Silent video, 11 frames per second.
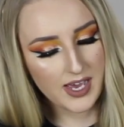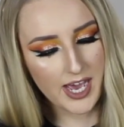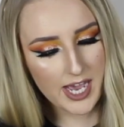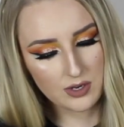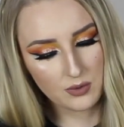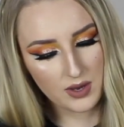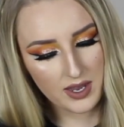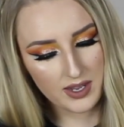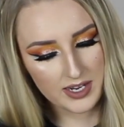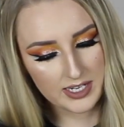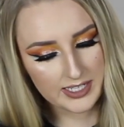
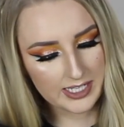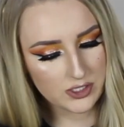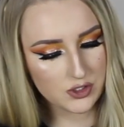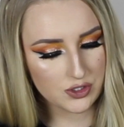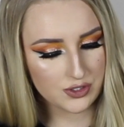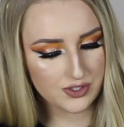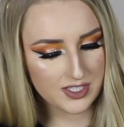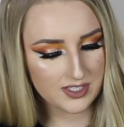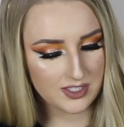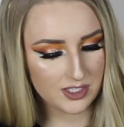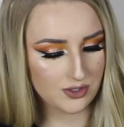aqua, and a
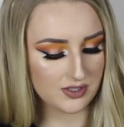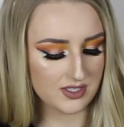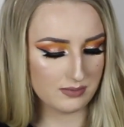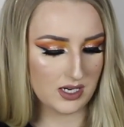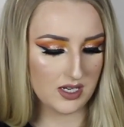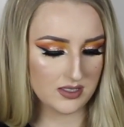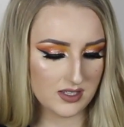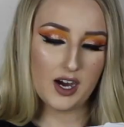juicy citrus mask.